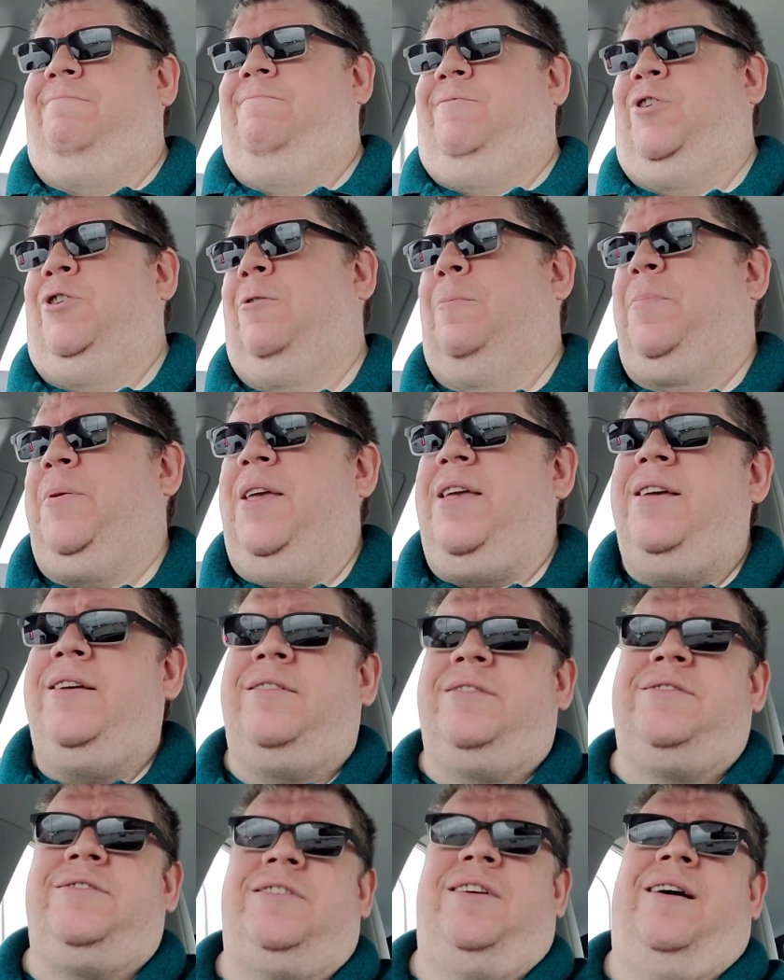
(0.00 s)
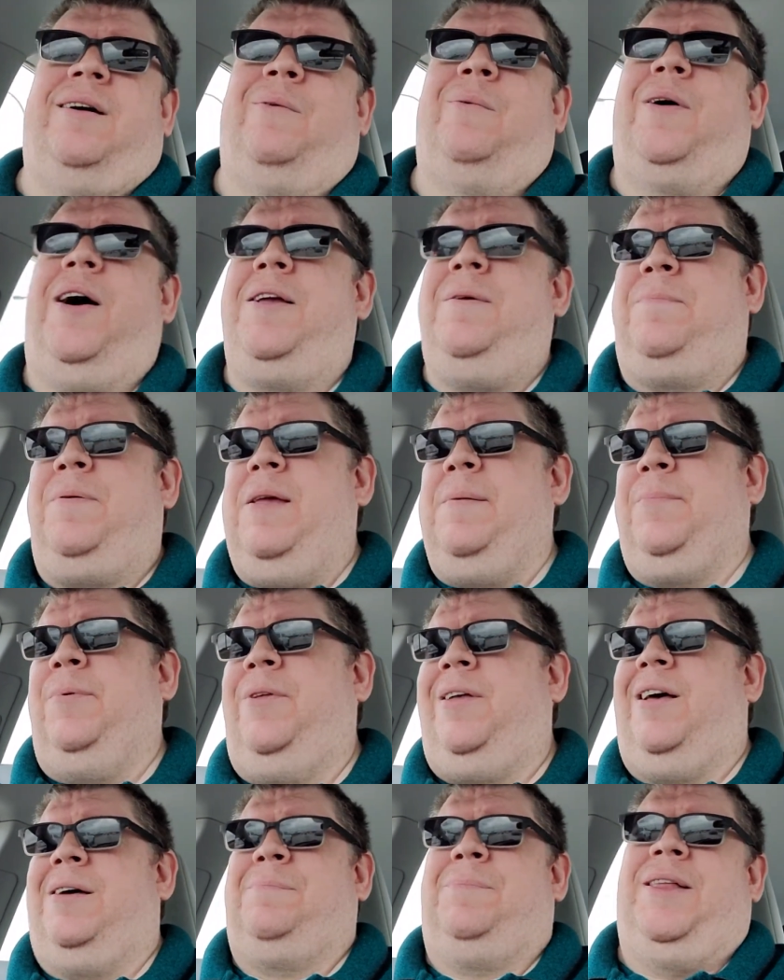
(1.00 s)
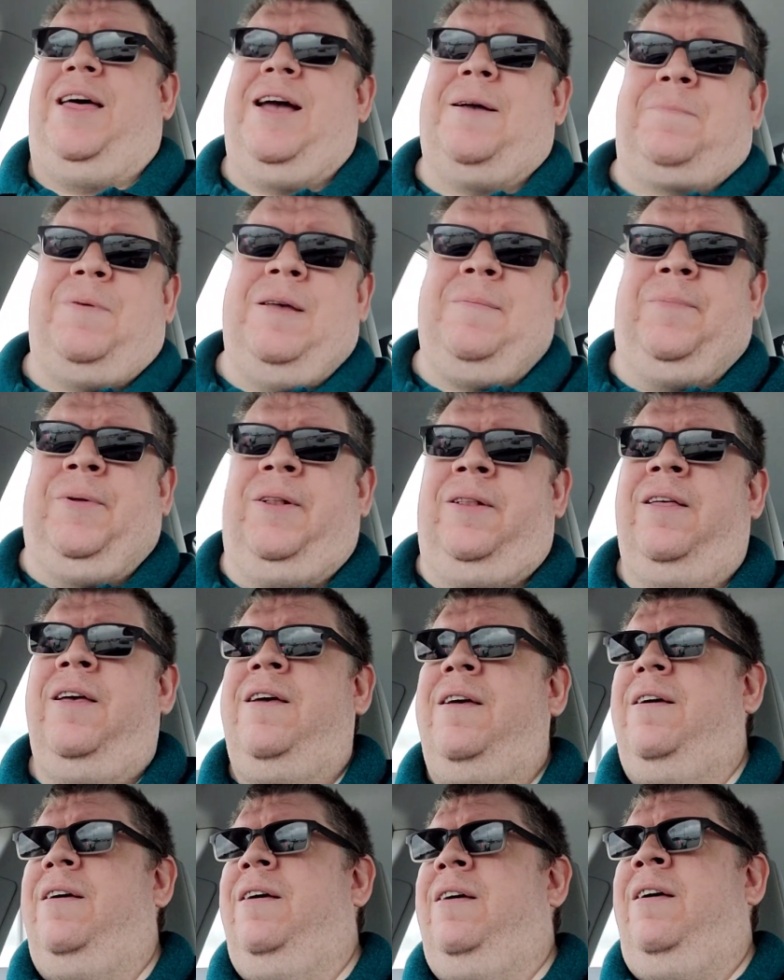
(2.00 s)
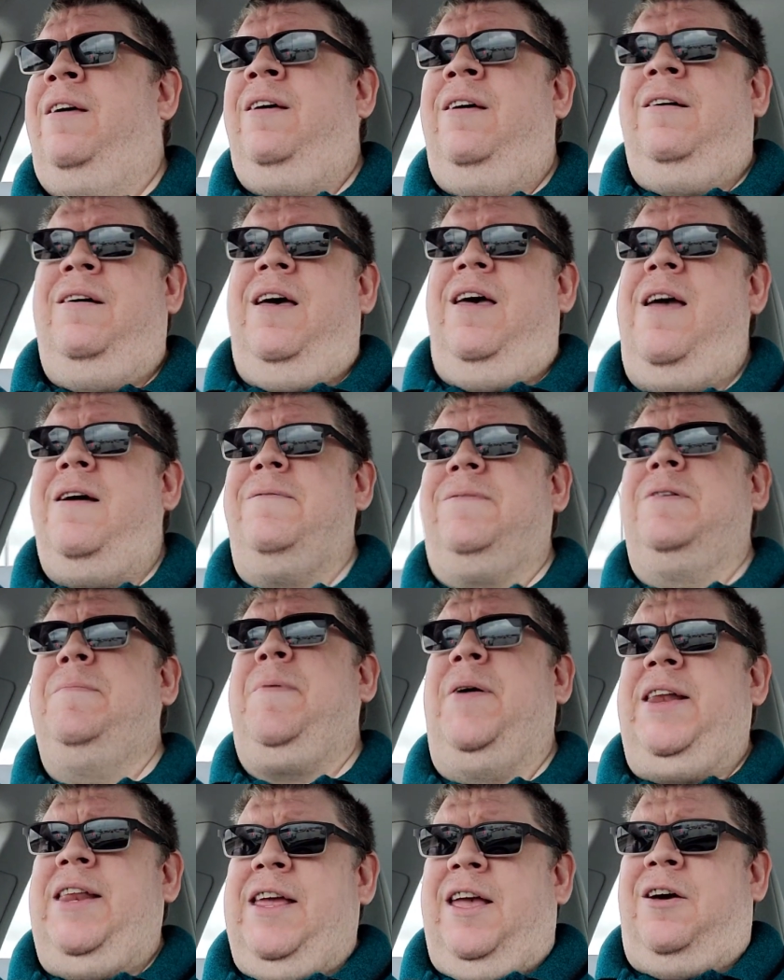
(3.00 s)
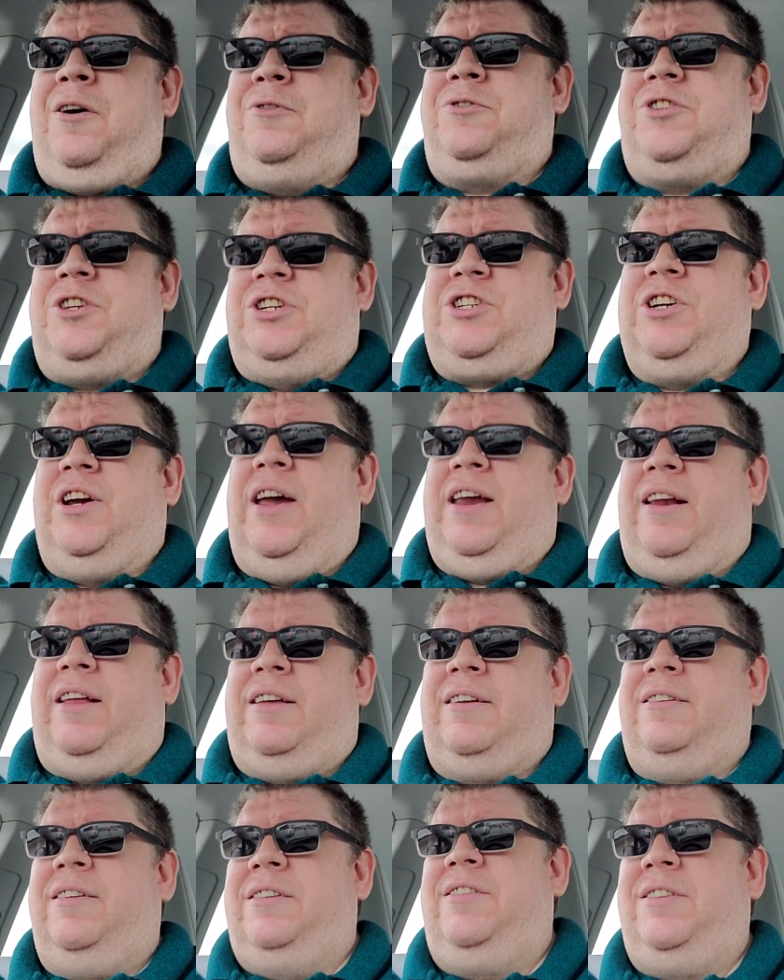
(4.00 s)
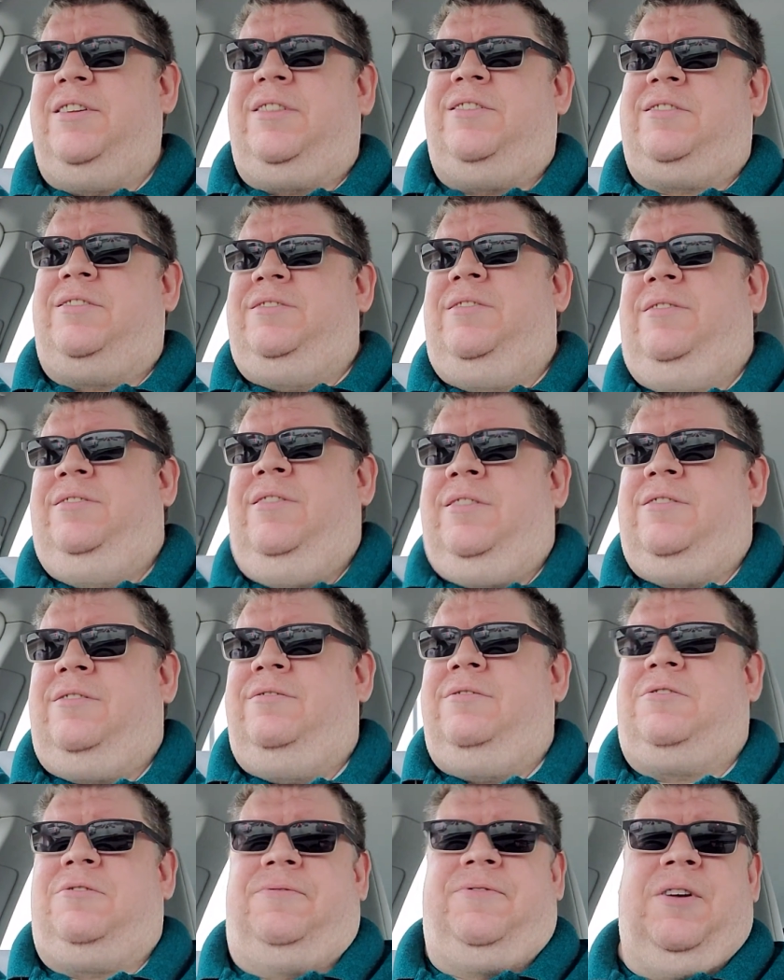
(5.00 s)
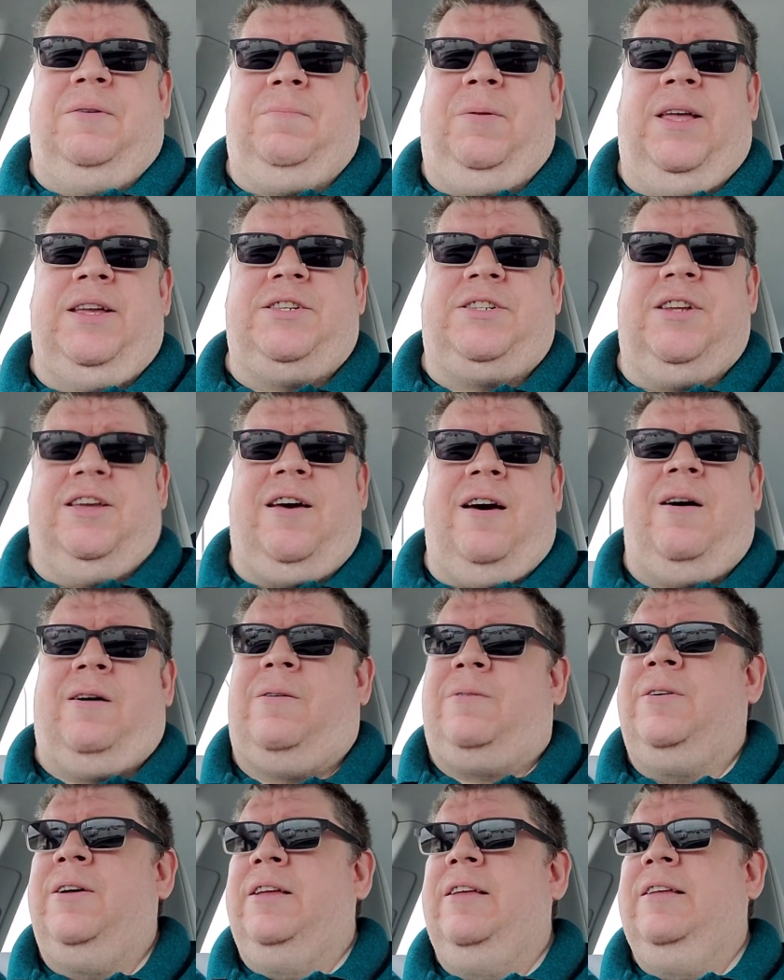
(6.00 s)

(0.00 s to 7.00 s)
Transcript: Europeans, you got white people, you got black people. Everybody goes to China because it's a fun place to go.